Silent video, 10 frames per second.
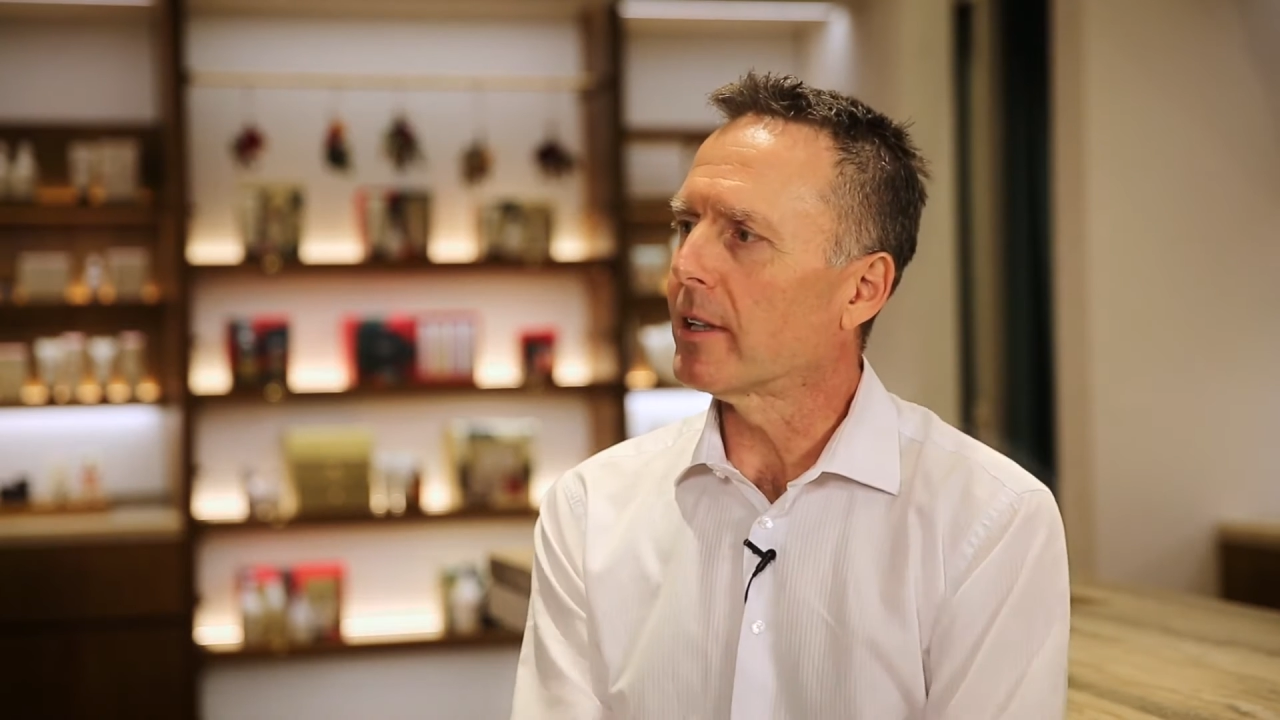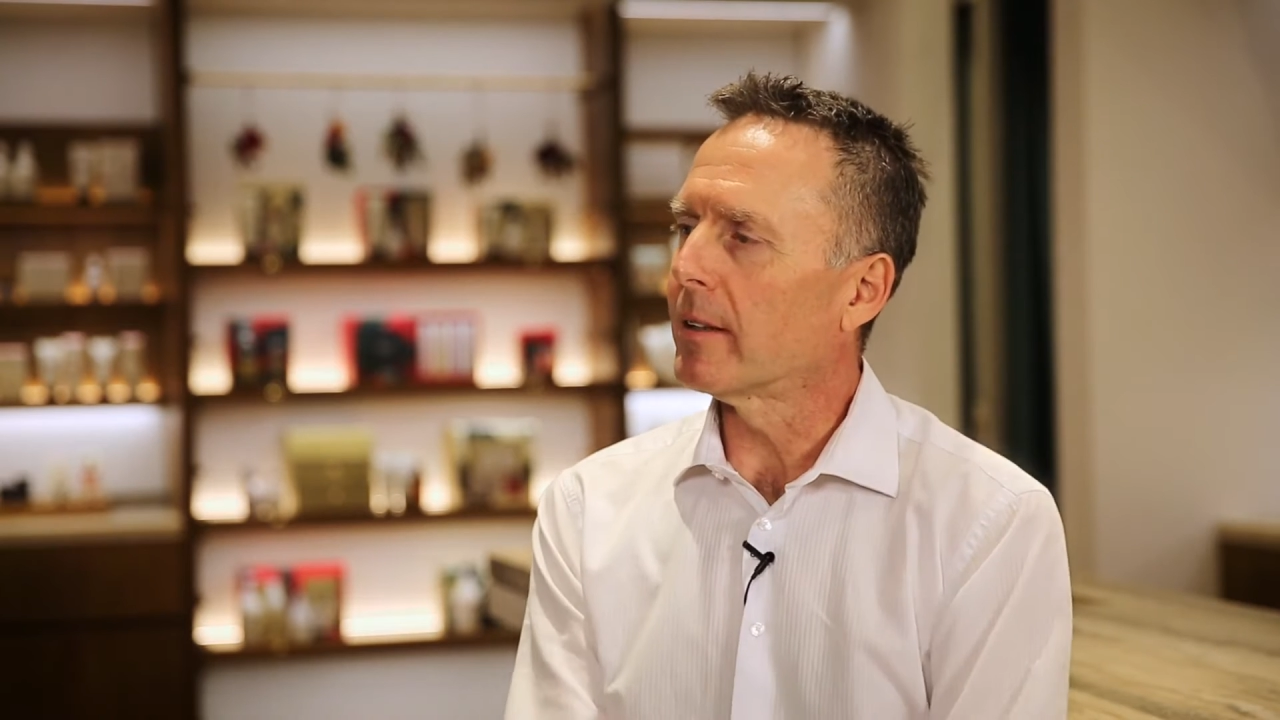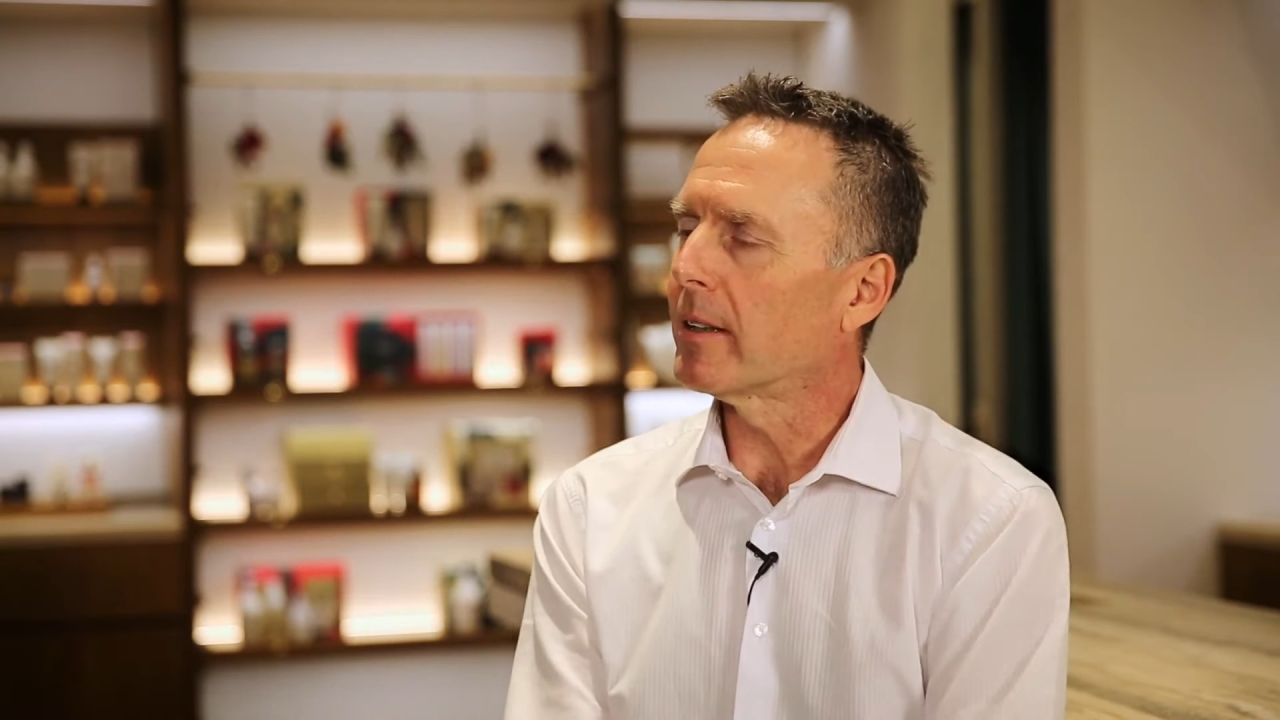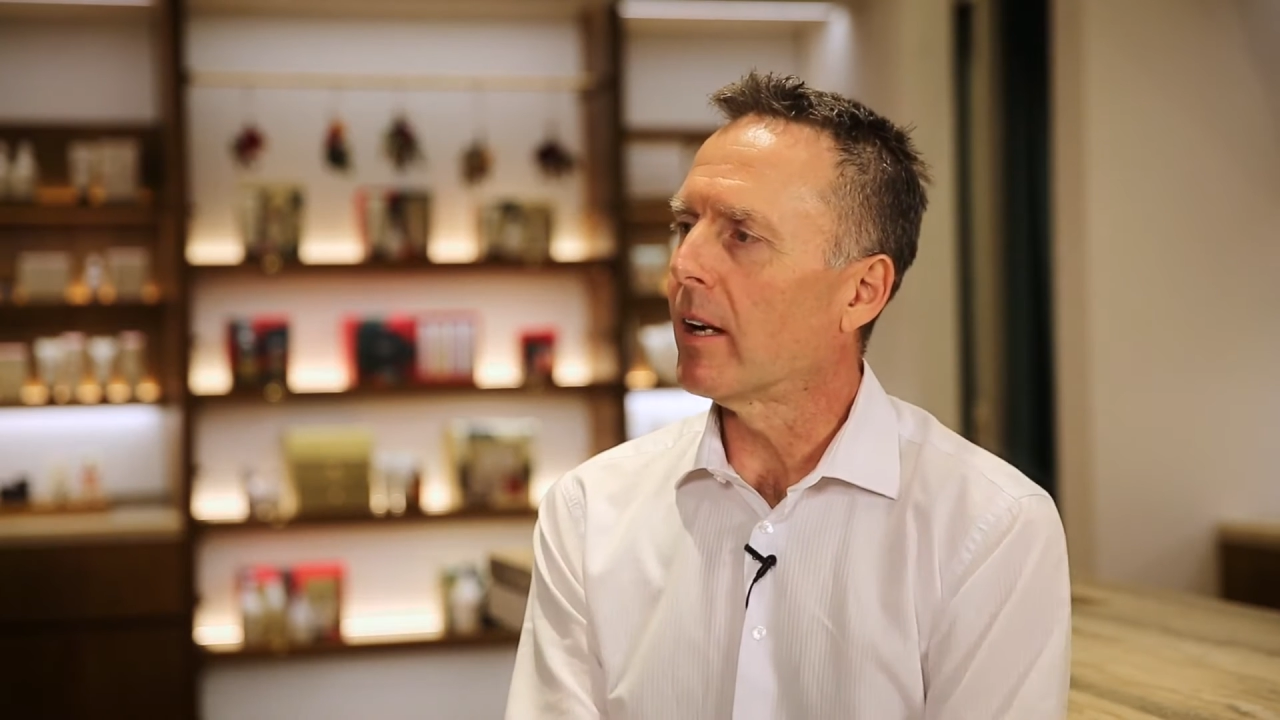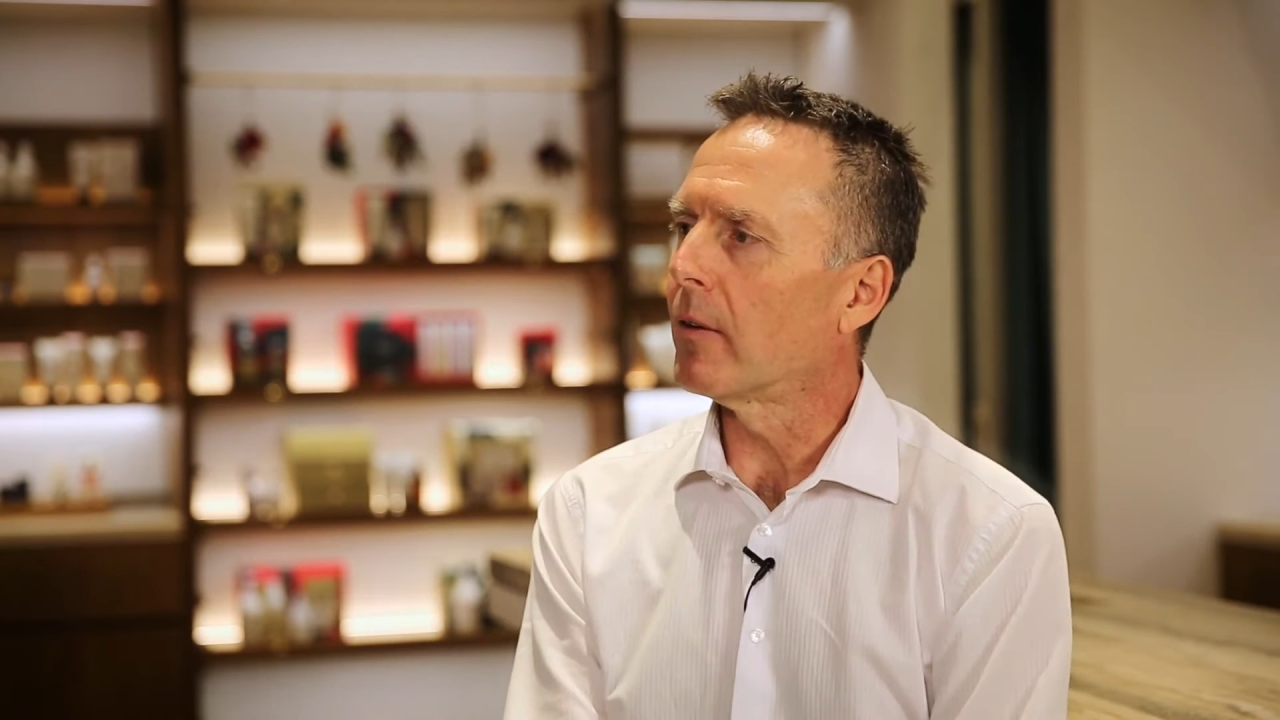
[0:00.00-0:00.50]

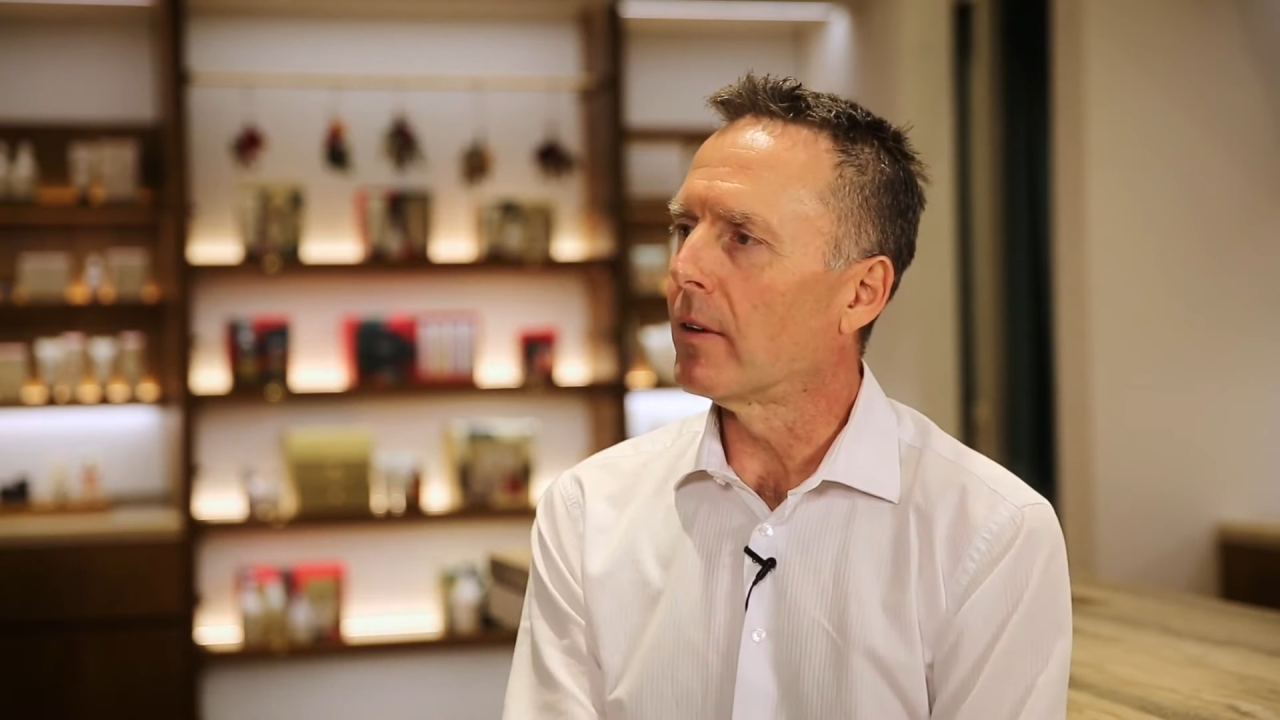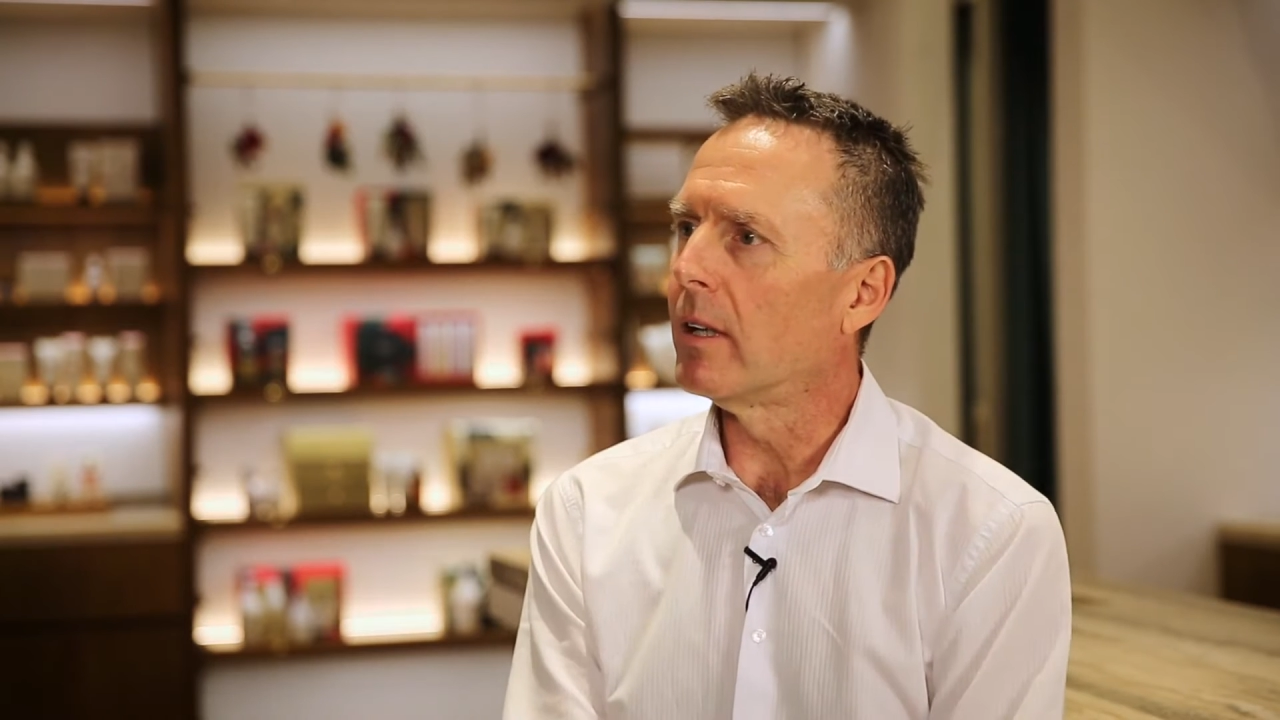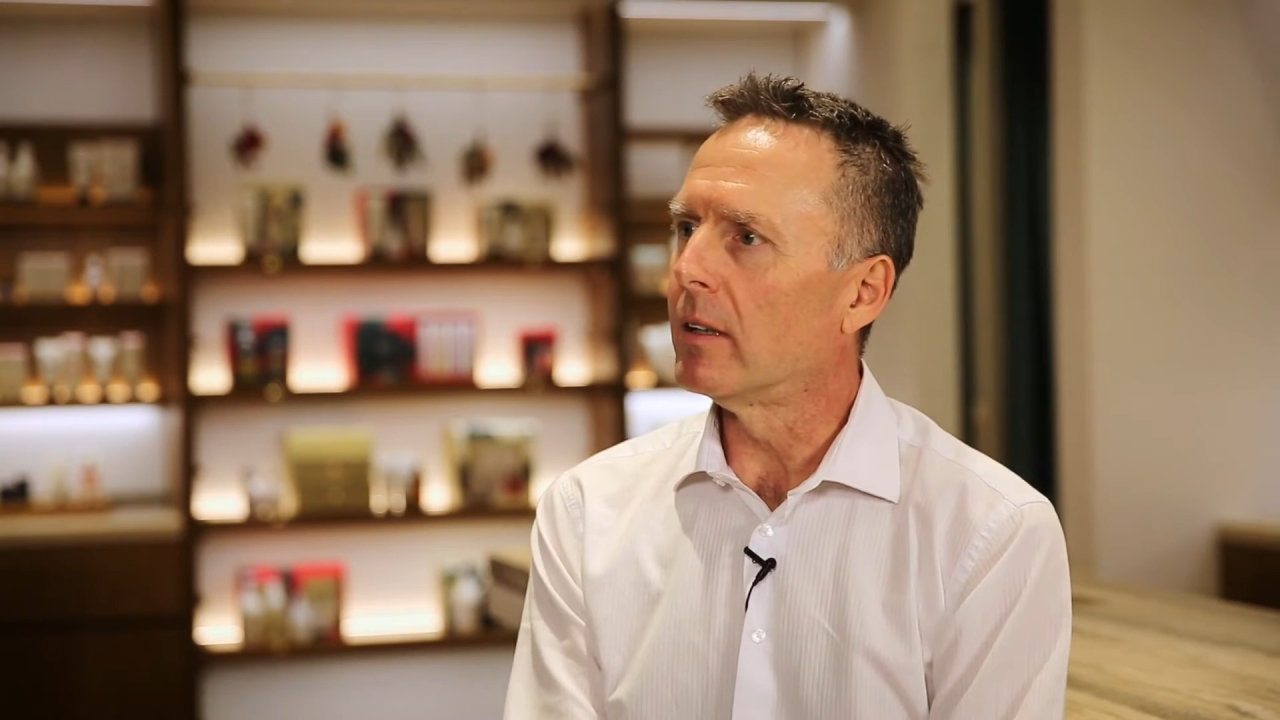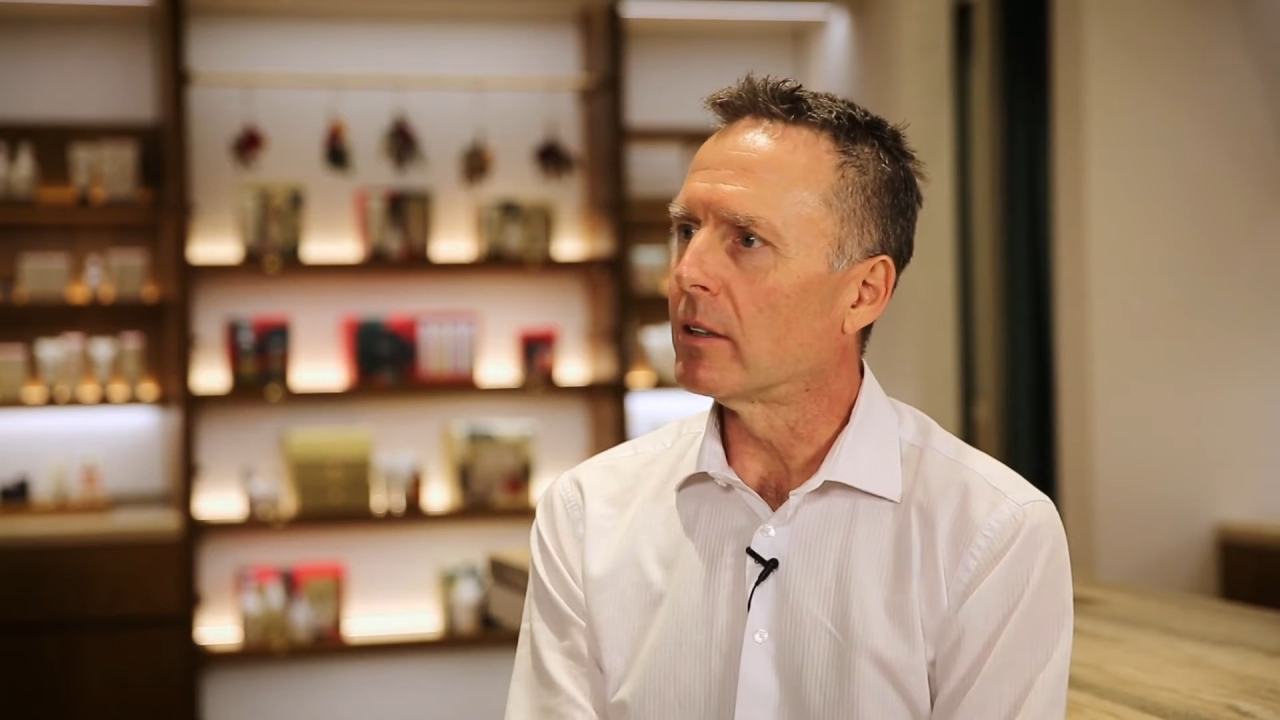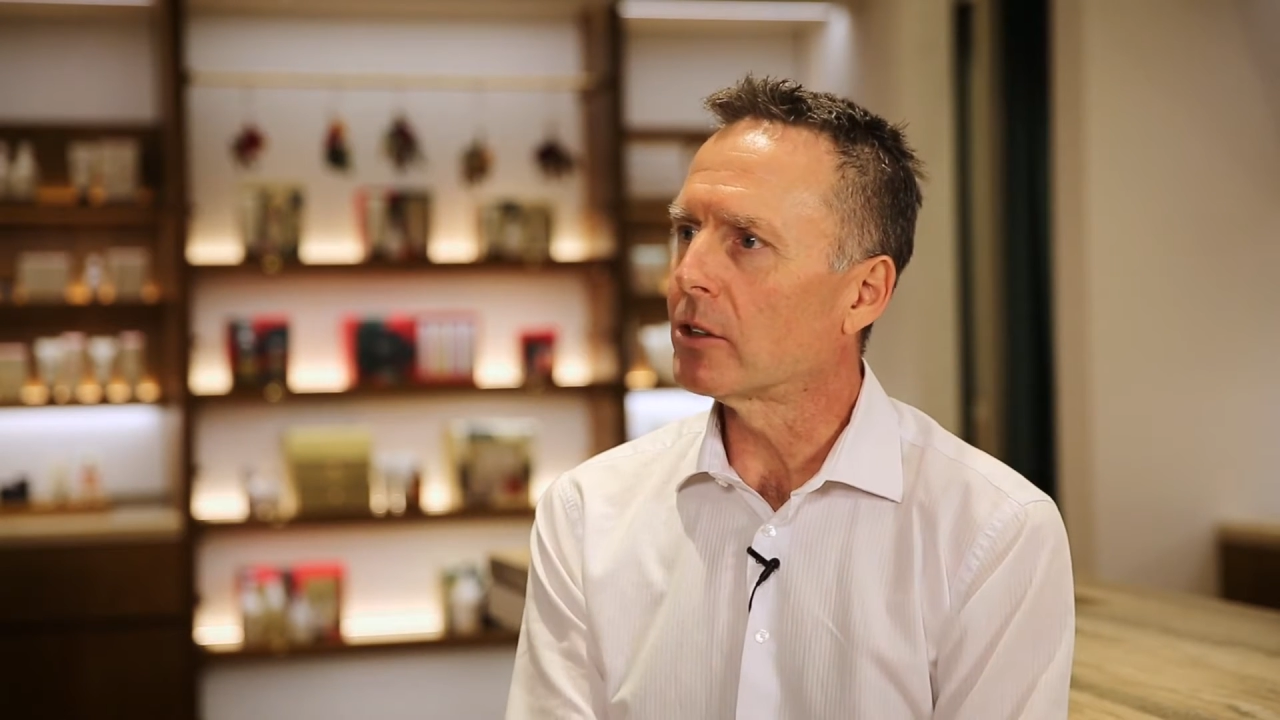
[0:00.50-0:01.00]
take out
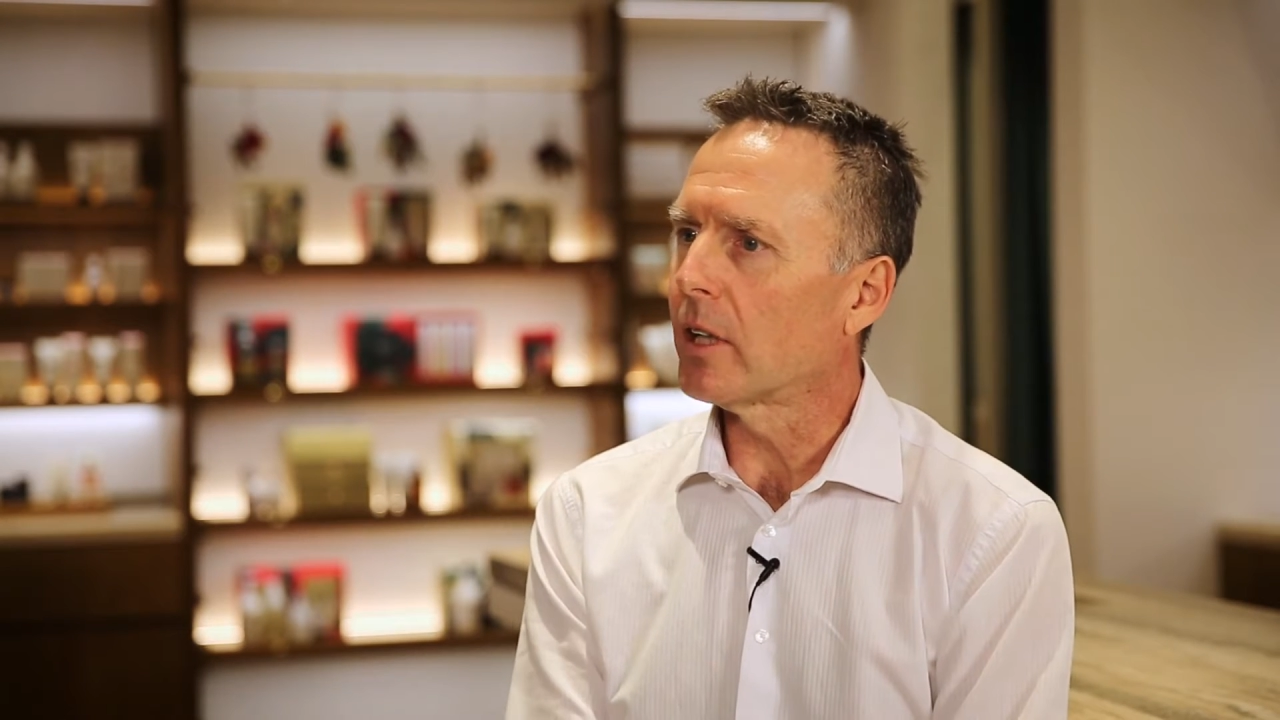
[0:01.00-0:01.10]
their